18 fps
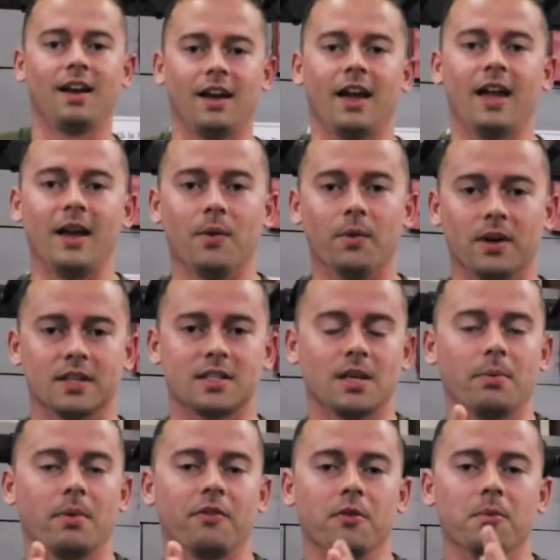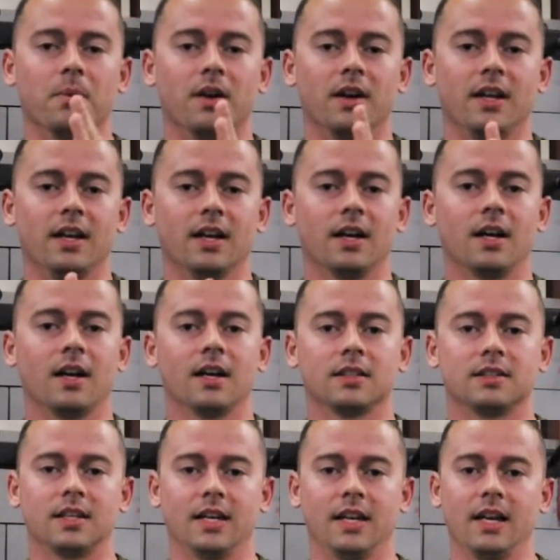Hey, what is up everybody?
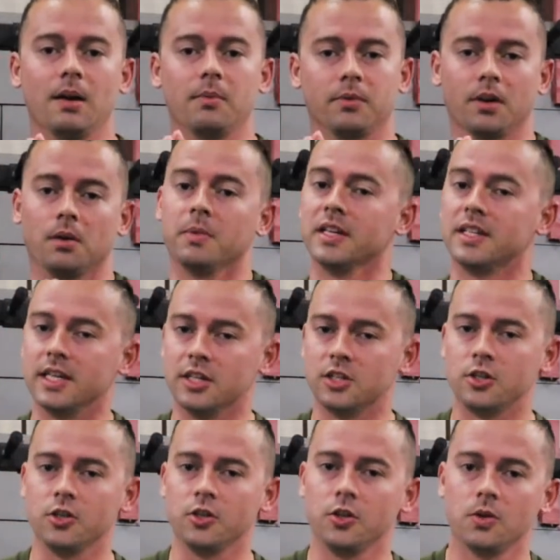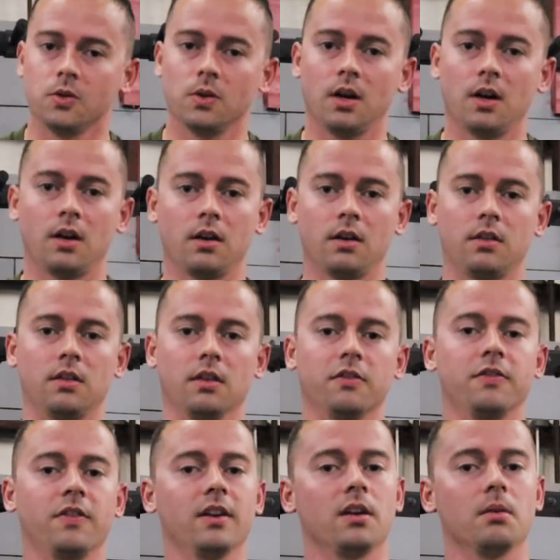Today I'm going to be teaching you the
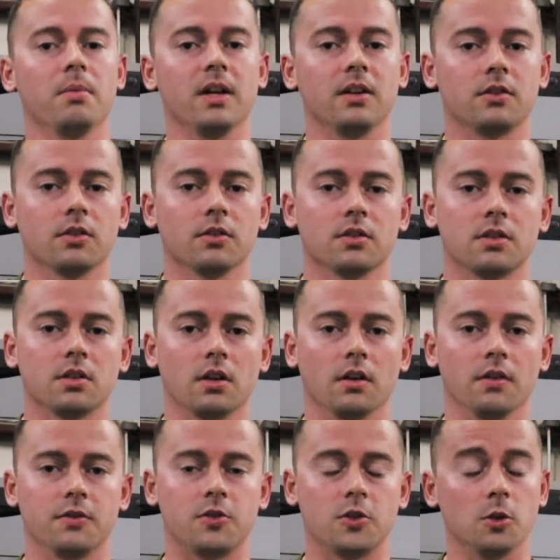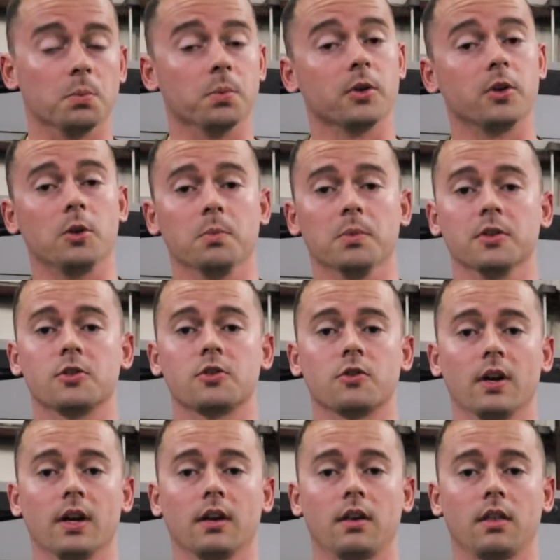fundamentals of superhuman
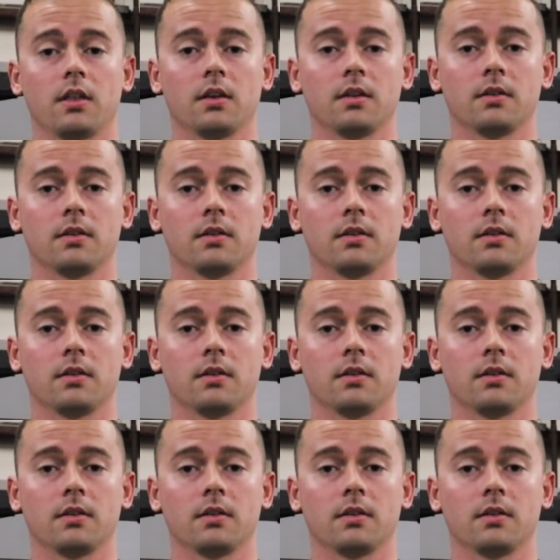strength.